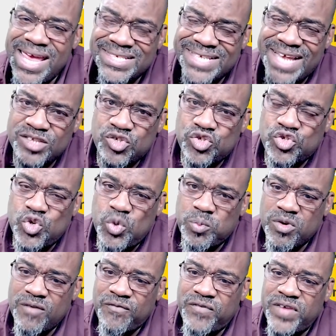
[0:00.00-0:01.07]
It's not
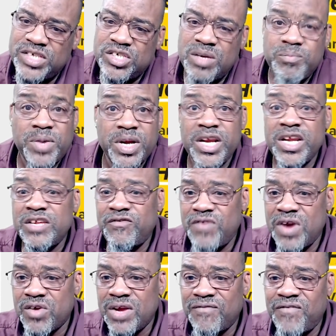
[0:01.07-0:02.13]
super efficient, but it is
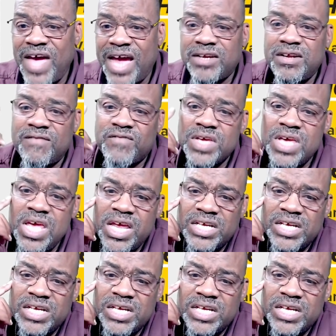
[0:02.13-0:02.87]
very effective.